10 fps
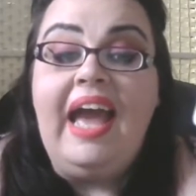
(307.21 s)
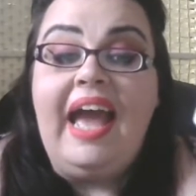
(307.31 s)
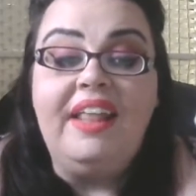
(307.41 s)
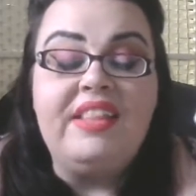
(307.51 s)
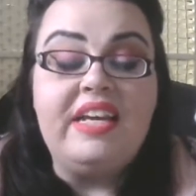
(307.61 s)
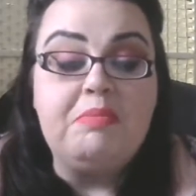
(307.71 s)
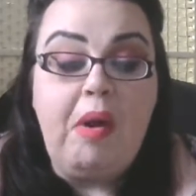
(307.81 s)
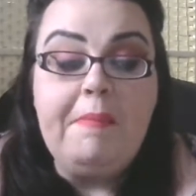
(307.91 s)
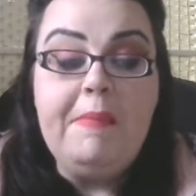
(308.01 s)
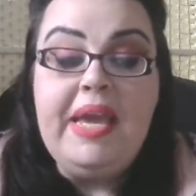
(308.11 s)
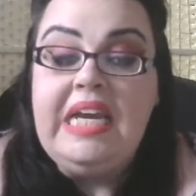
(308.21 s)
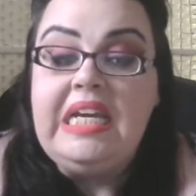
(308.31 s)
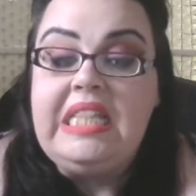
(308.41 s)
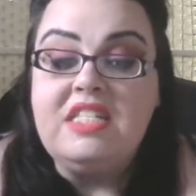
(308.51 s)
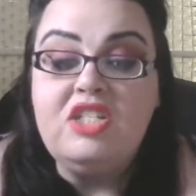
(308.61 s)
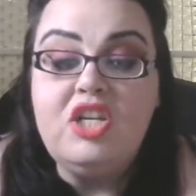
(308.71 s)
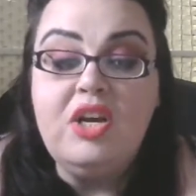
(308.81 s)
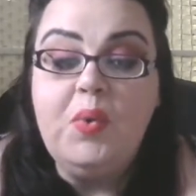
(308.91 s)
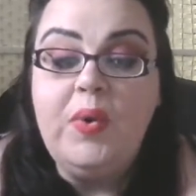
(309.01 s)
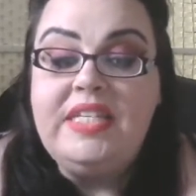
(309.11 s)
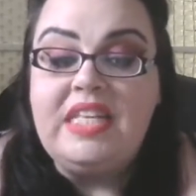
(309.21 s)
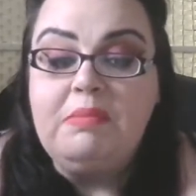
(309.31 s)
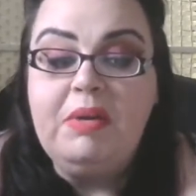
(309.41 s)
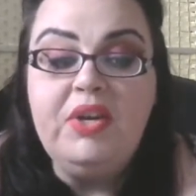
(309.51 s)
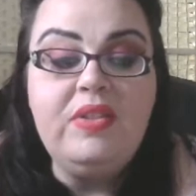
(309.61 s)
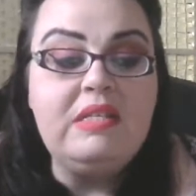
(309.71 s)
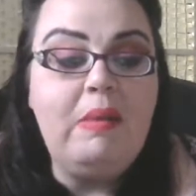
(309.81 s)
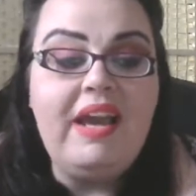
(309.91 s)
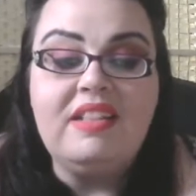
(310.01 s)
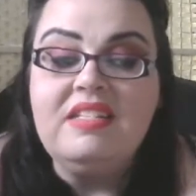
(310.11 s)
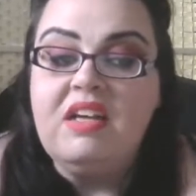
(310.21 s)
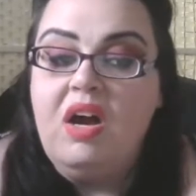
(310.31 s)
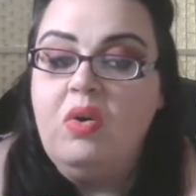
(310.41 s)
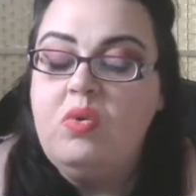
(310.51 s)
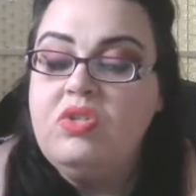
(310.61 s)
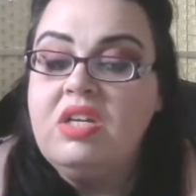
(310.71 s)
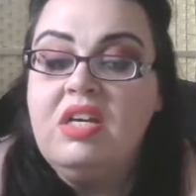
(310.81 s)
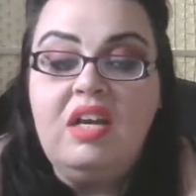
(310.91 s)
and there's bright pink, there's turquoise, there's blue, there's black, there's gold,